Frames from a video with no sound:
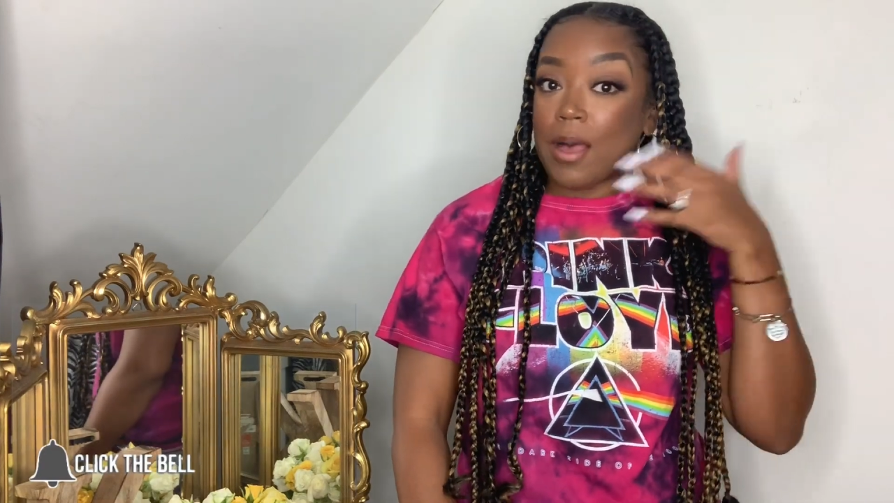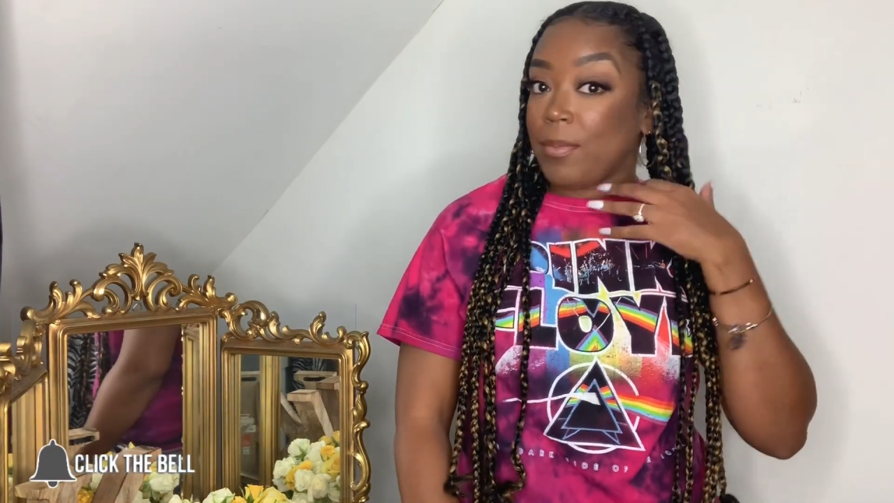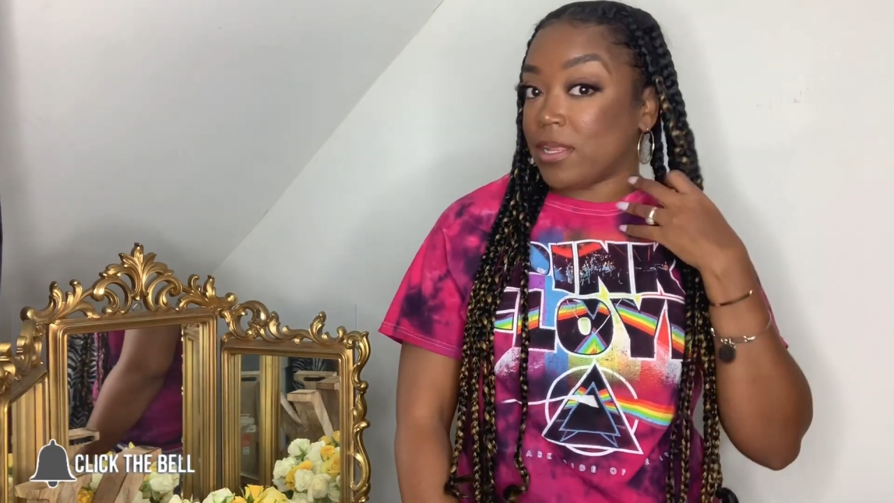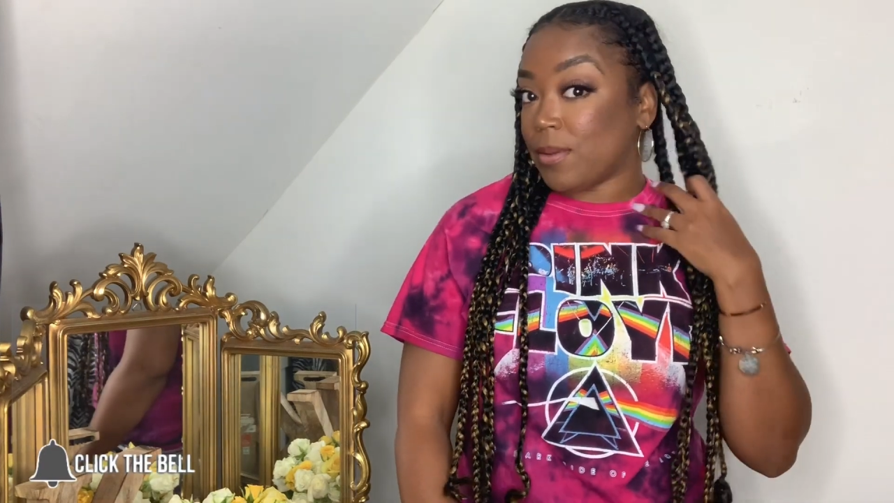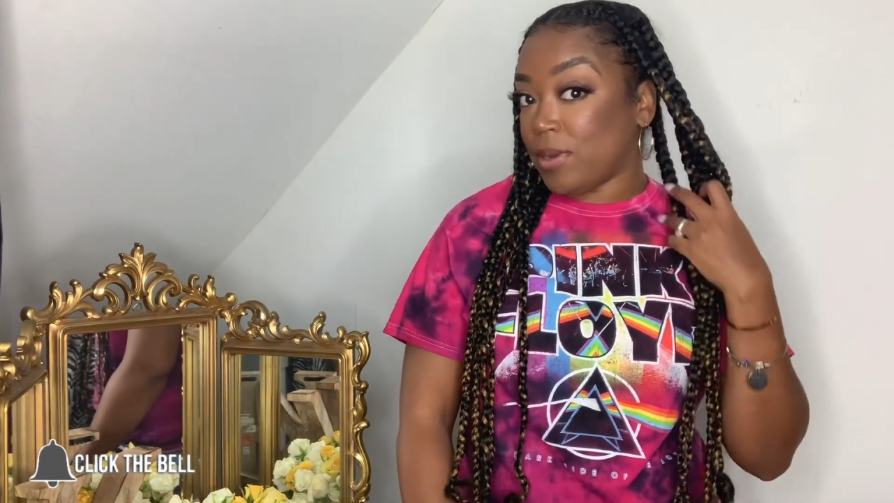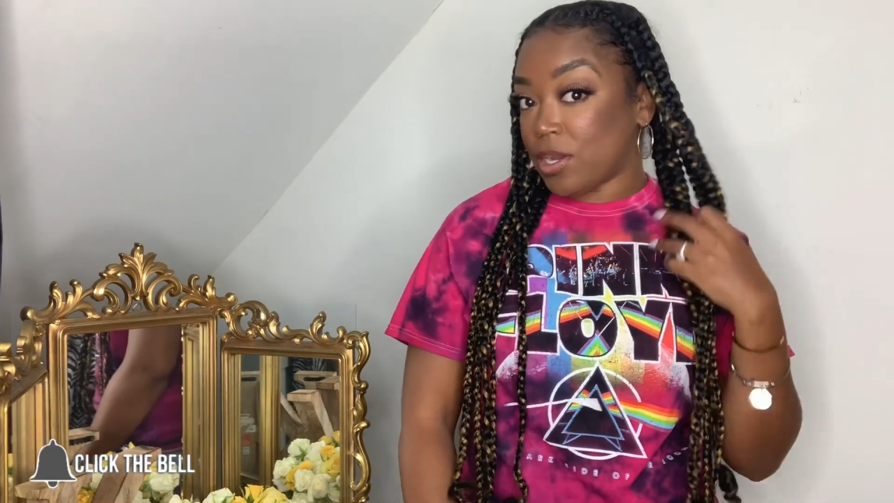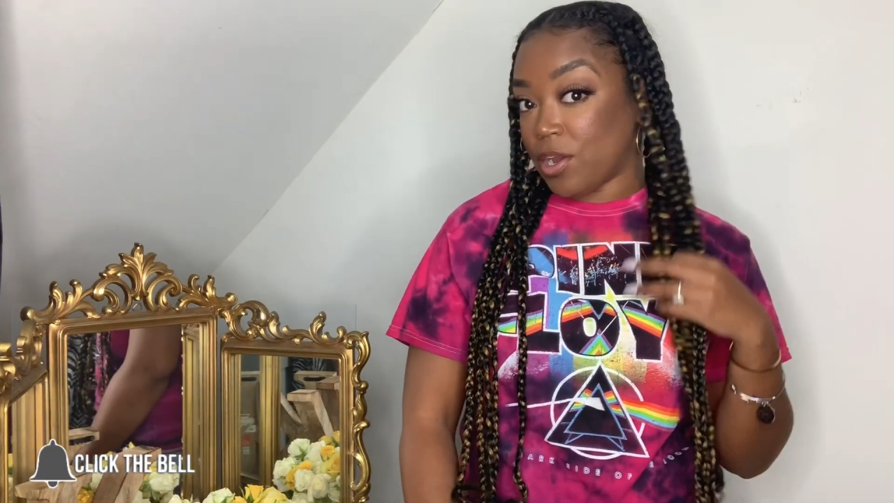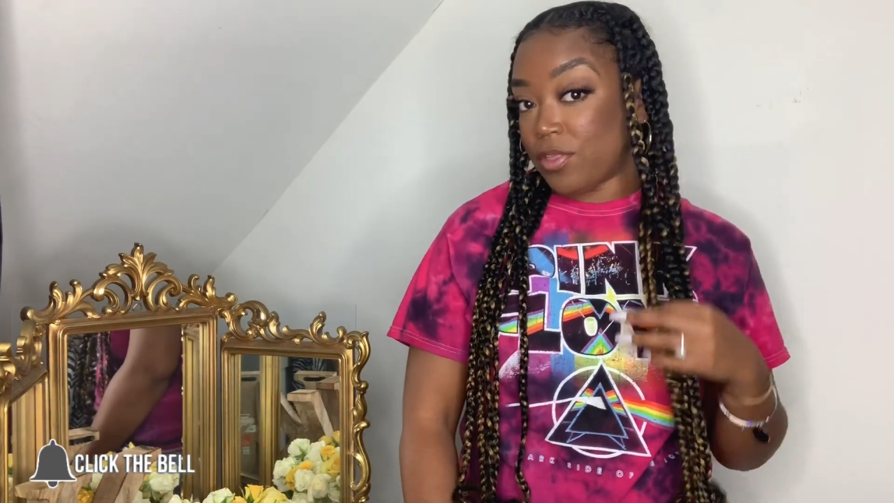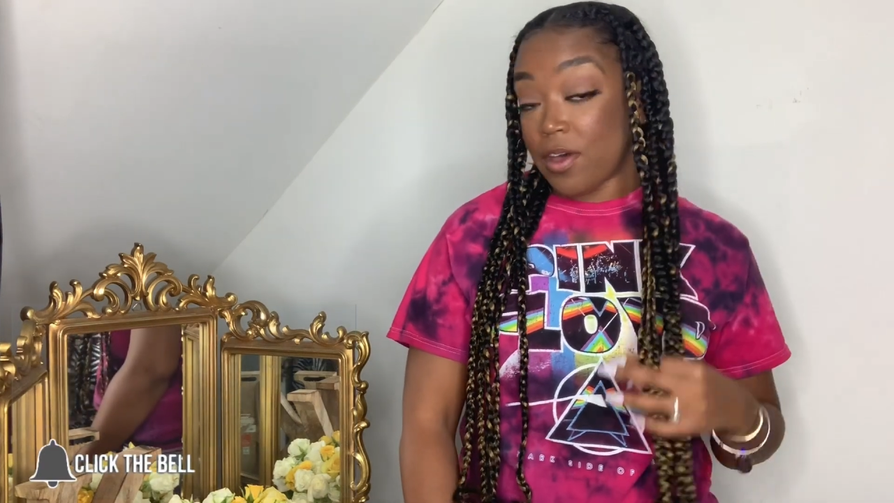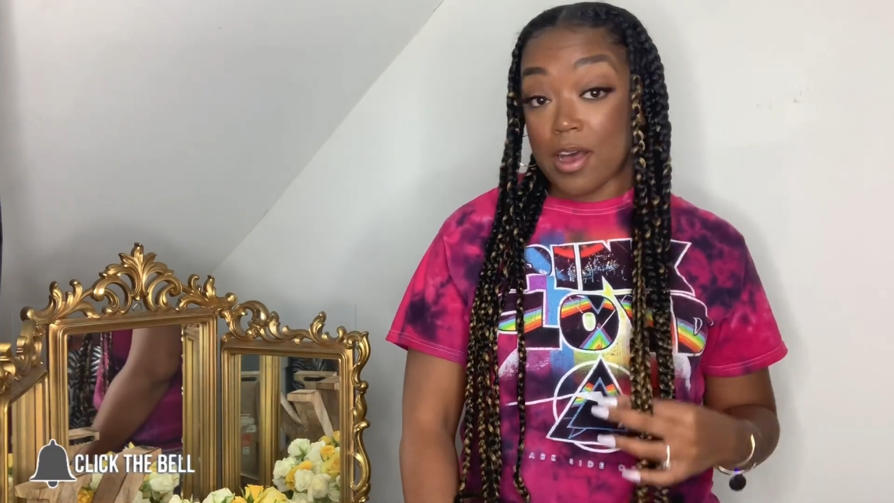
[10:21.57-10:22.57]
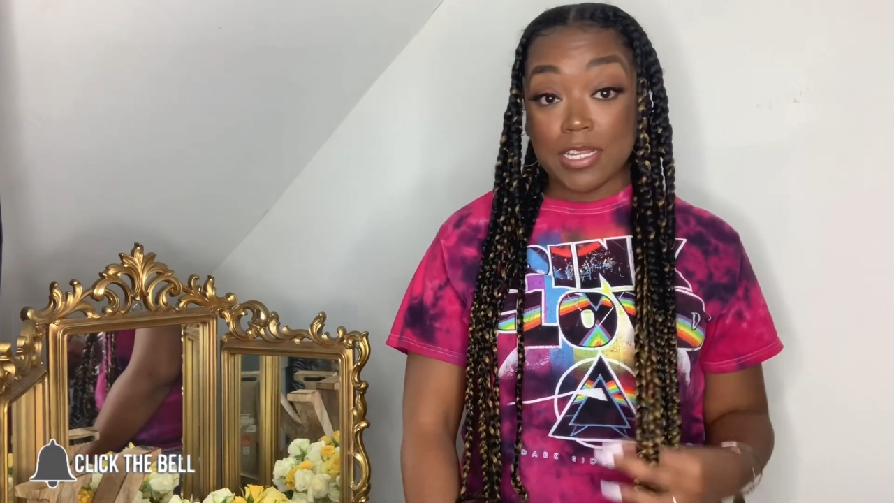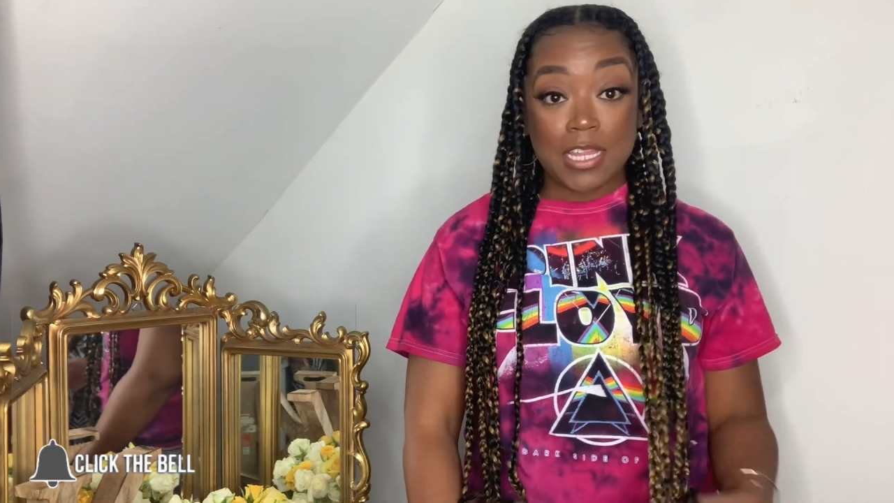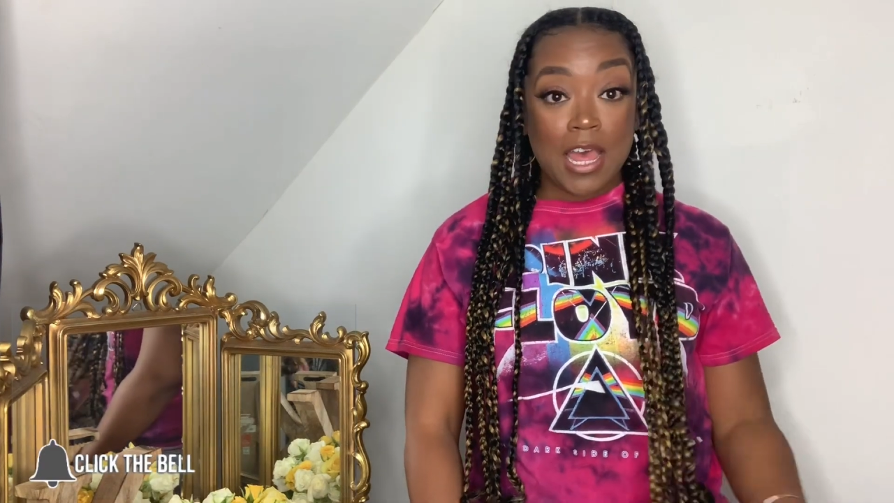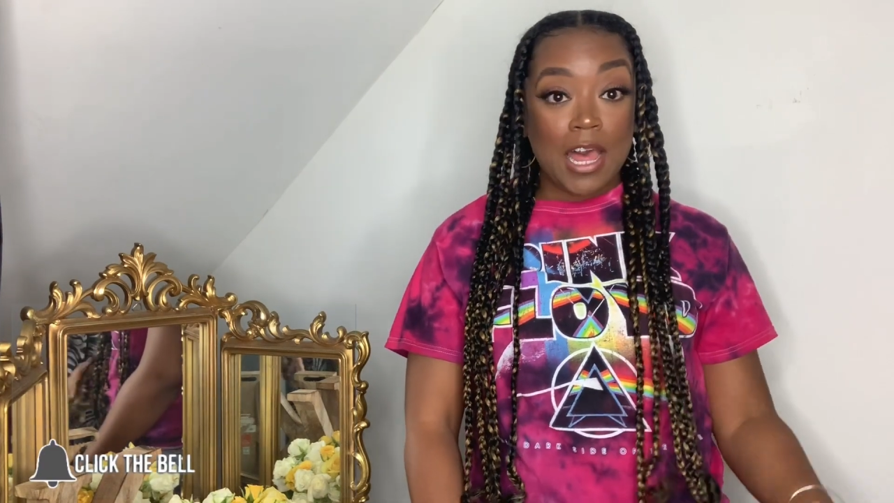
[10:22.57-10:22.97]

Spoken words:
comment, let me know your thoughts.